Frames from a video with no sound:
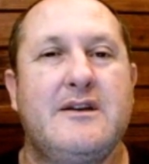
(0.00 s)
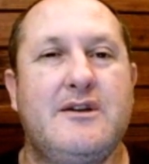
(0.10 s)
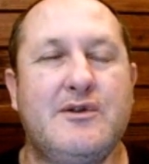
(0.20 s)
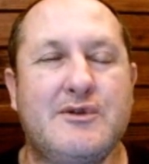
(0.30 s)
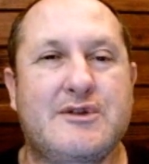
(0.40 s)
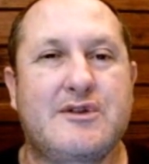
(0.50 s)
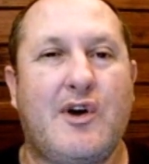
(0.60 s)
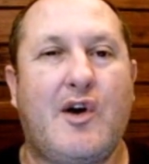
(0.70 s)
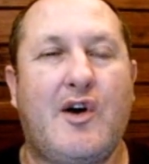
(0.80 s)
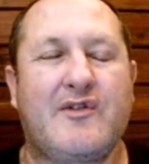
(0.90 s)
use
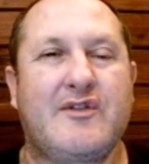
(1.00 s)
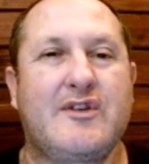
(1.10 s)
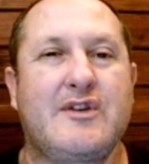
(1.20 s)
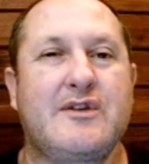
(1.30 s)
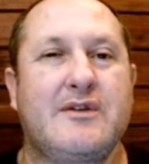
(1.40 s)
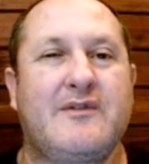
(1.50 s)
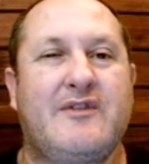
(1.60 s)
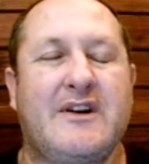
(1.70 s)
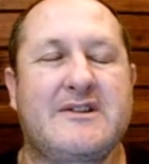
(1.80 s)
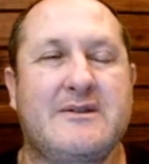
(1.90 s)
of the
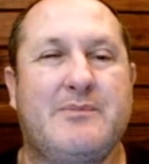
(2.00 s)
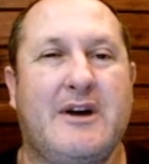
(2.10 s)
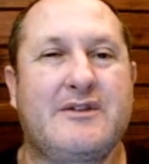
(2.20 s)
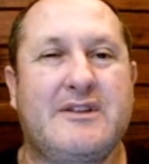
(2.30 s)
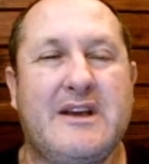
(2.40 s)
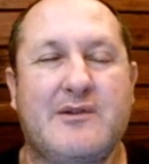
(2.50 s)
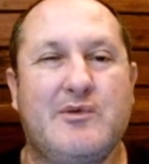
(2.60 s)
Pfizer-BioNTech,